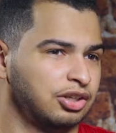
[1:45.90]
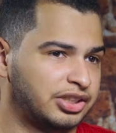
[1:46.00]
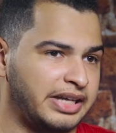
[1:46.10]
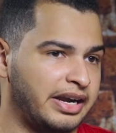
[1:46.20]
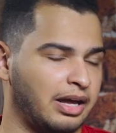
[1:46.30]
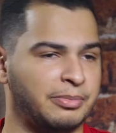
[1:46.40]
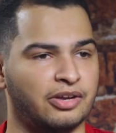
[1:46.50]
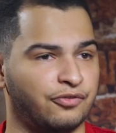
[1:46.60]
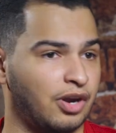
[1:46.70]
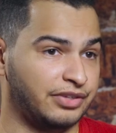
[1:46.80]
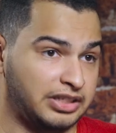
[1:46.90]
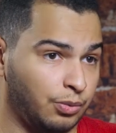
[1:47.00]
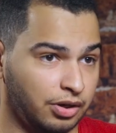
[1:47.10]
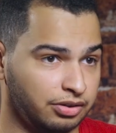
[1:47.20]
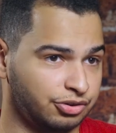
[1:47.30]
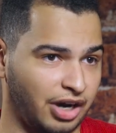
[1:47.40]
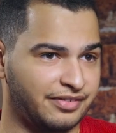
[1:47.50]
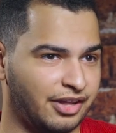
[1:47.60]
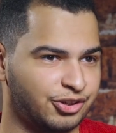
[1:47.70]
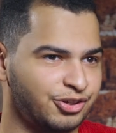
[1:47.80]
looks dated. I mean, if you ever see one
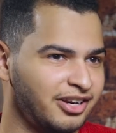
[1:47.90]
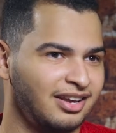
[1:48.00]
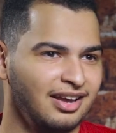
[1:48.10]
driving down the street,